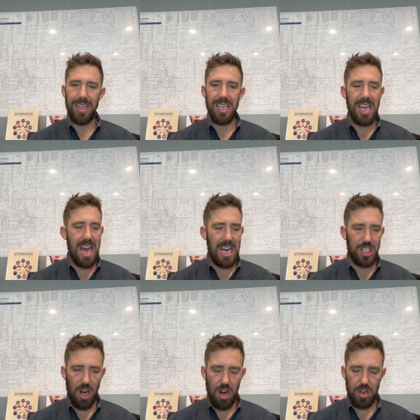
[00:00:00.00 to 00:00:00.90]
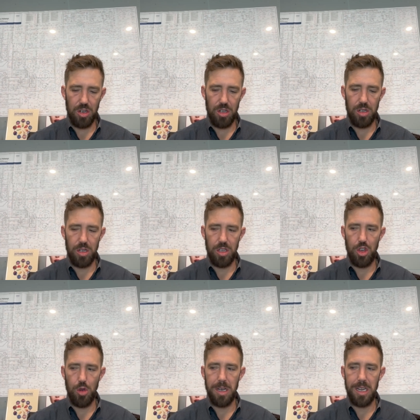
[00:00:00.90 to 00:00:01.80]
Yeah, charcoal,
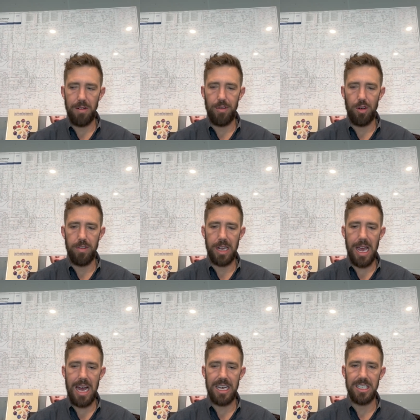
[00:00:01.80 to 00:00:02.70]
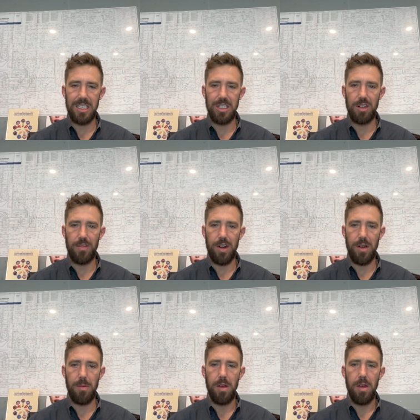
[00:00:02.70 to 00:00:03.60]
humic and fulvic acids are
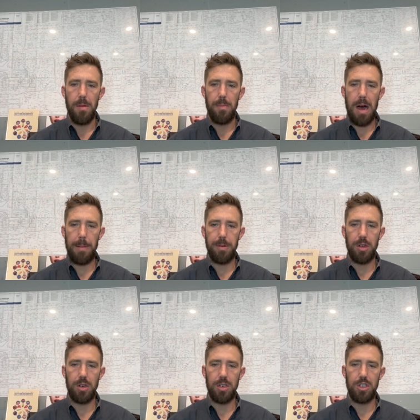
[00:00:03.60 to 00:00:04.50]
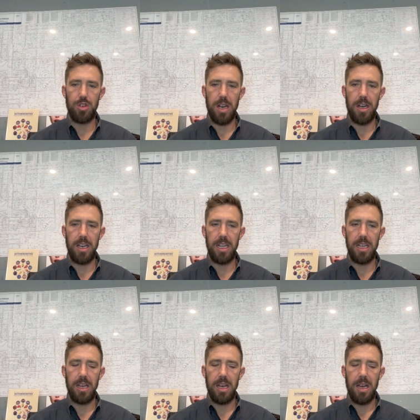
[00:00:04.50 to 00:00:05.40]
very popular and trendy.
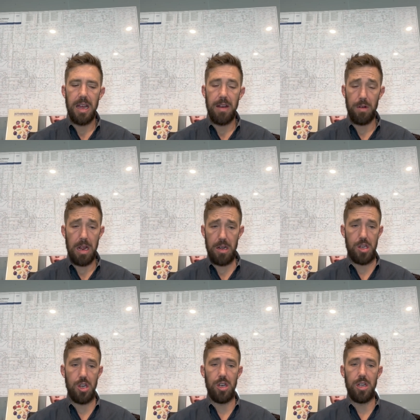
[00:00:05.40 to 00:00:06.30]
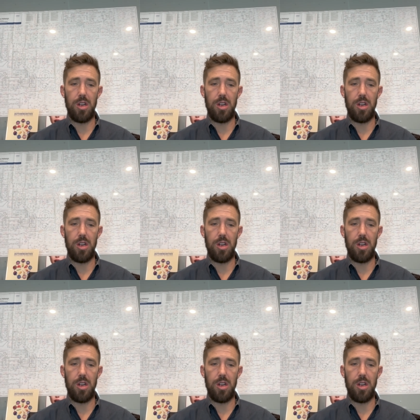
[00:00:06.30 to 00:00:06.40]
And, so that would be like